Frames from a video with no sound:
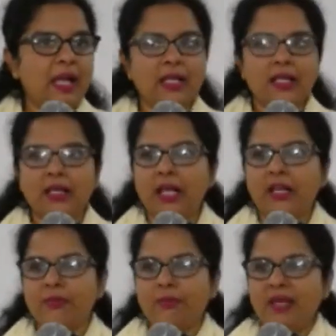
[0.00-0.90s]
I'll, I'll
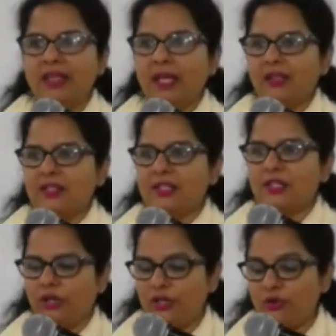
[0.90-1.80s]
repeat that. This is
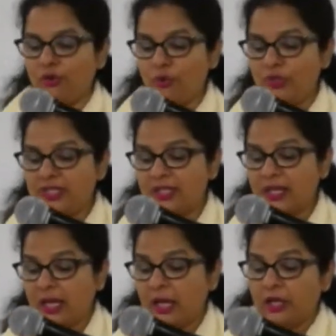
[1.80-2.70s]
not in your notes.
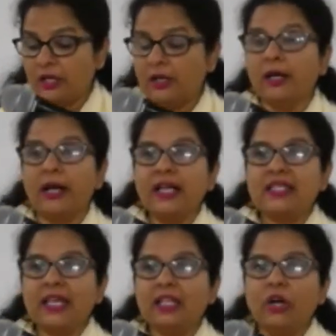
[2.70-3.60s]
Uh, I
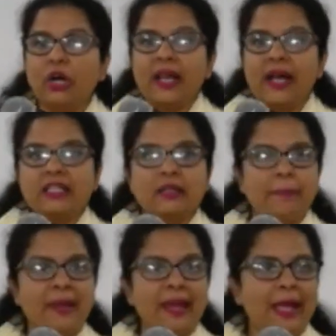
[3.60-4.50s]
said God has a
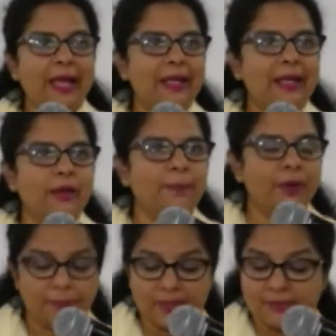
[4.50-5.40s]
plan and a
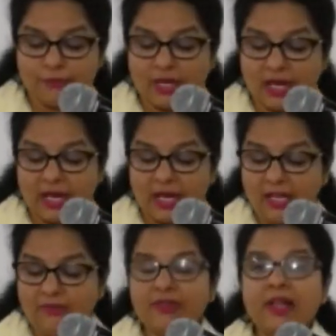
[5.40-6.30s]
purpose for our
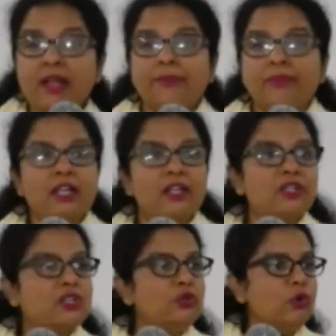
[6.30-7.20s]
life. There
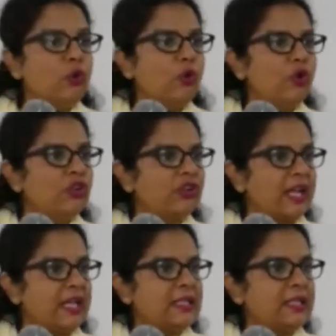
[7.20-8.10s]
is no
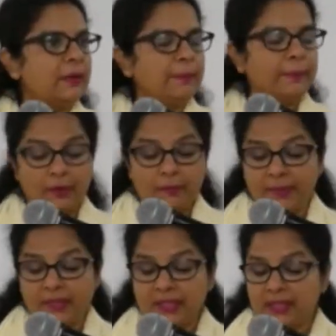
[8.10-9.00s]
greater
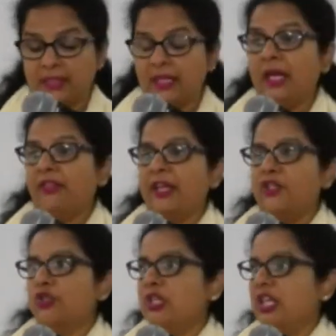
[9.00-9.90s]
purpose
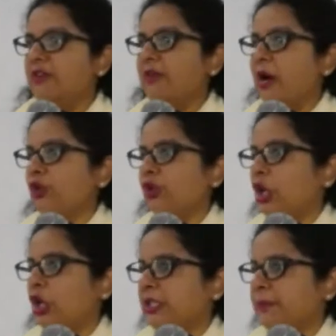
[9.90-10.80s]
than to live out
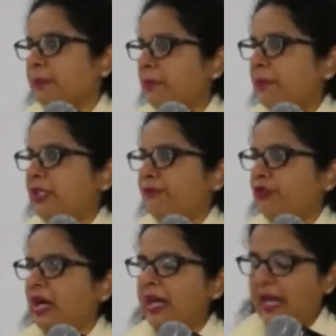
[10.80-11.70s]
God's purpose for
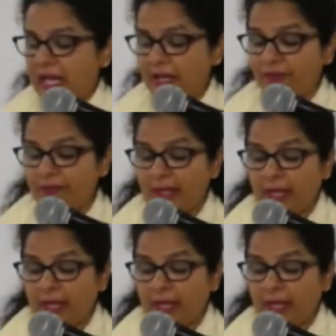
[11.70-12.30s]
our life.